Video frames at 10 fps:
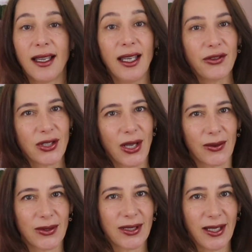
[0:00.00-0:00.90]
If
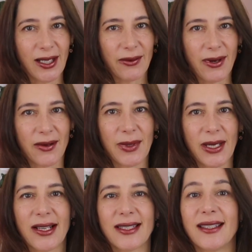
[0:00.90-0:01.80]
so, stick around
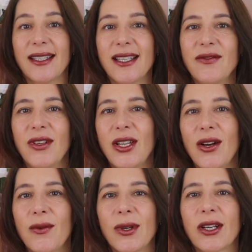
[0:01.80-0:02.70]
because in this
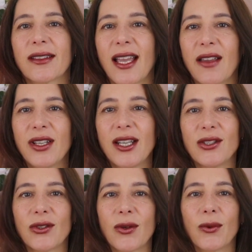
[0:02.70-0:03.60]
video we are diving
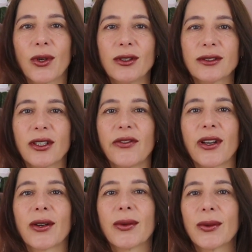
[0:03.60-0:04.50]
into the world of
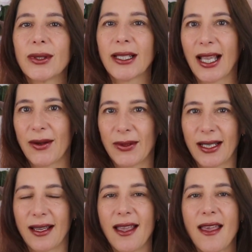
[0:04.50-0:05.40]
accrual accounting,